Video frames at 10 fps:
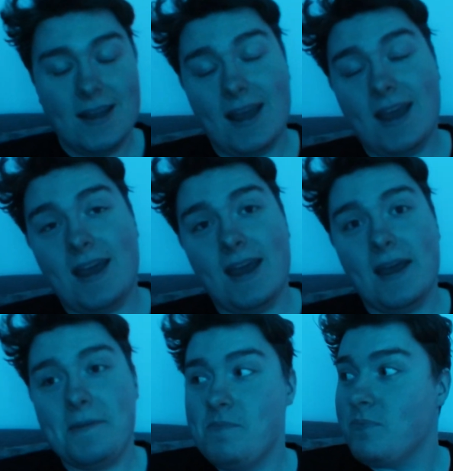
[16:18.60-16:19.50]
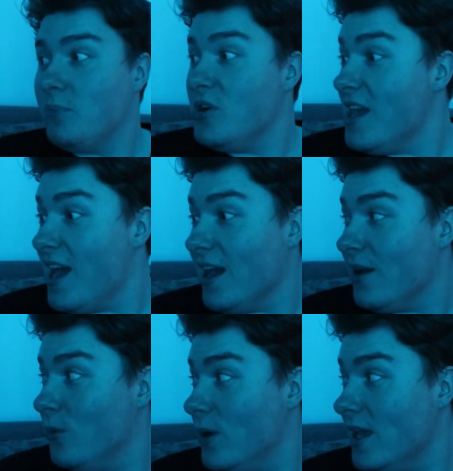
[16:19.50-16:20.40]
But
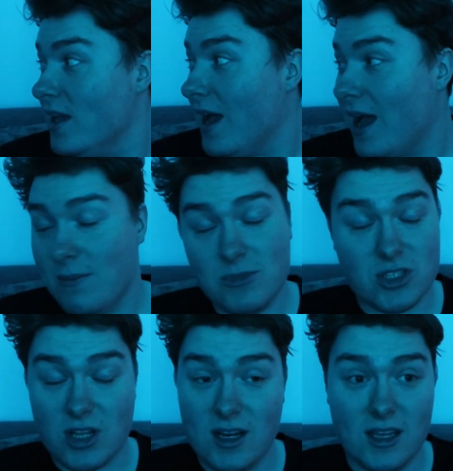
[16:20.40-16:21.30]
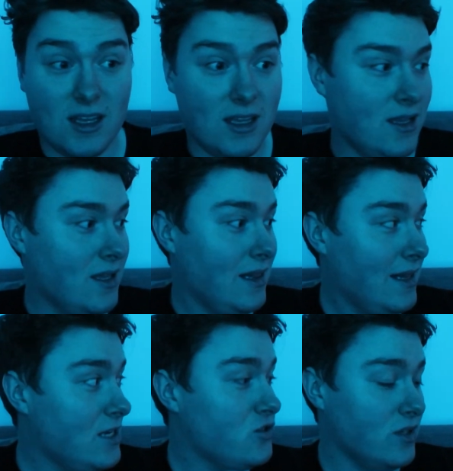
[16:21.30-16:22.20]
yeah, I'm just gonna
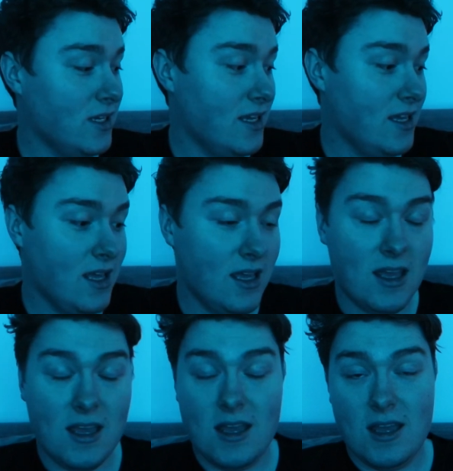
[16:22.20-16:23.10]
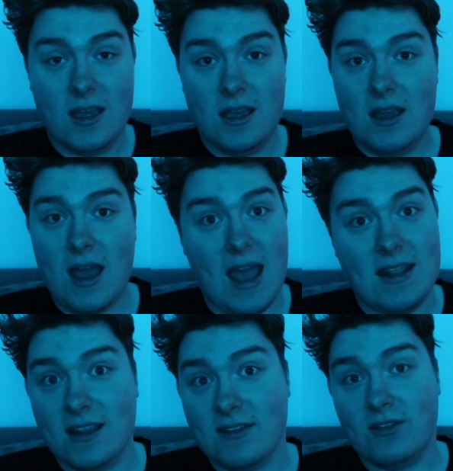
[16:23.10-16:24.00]
literally
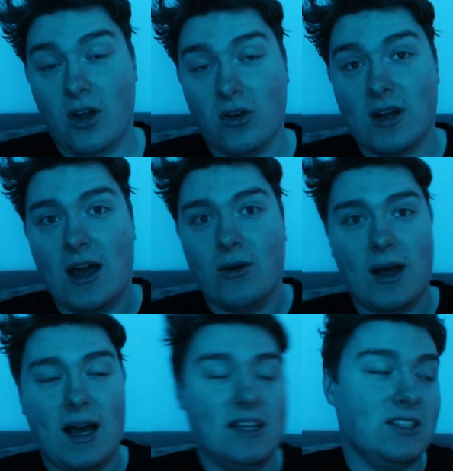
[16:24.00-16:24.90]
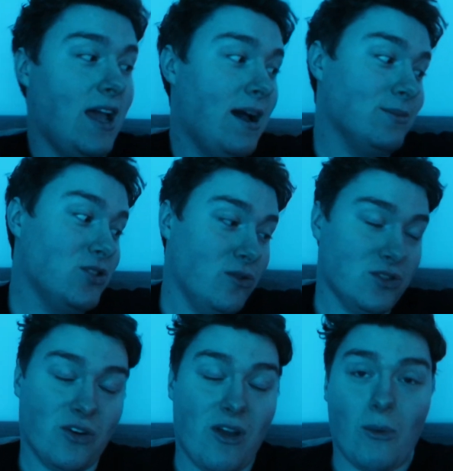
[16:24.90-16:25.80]
end the vlog now, guys. I am so
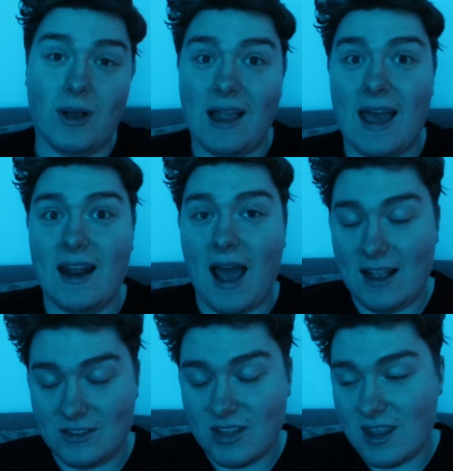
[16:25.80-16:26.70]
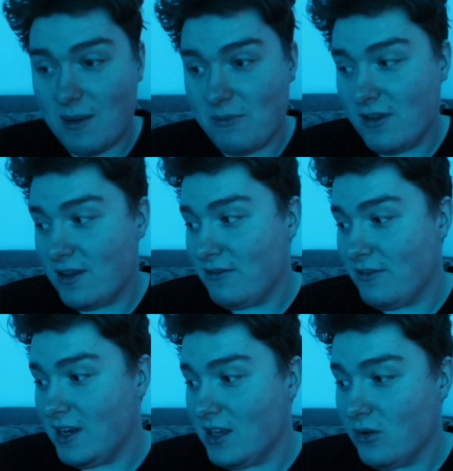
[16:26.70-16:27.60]
sorry. I will answer
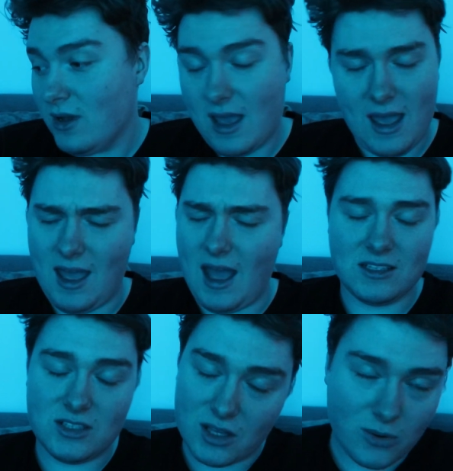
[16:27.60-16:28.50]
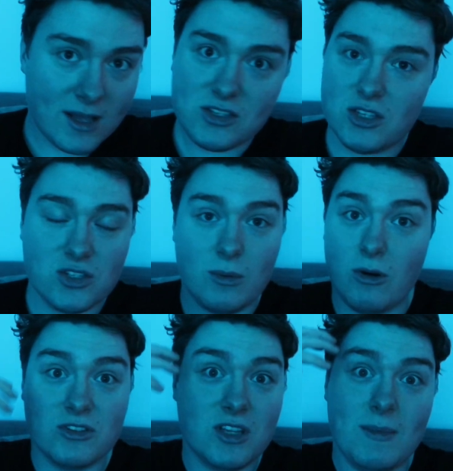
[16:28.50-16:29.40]
the questions
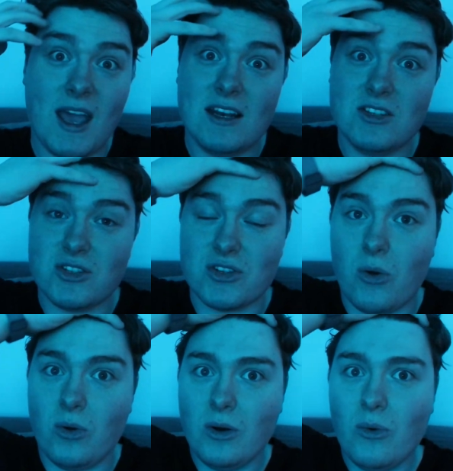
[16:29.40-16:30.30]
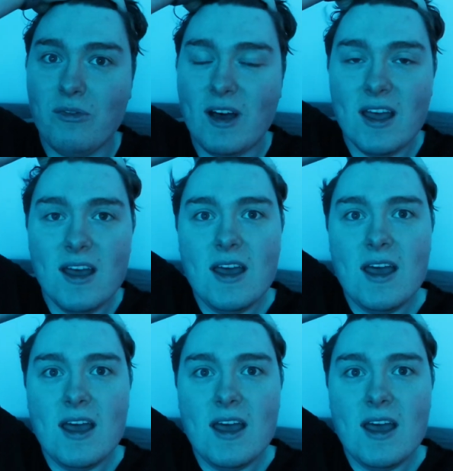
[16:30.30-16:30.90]
tomorrow. See, my head is just all over.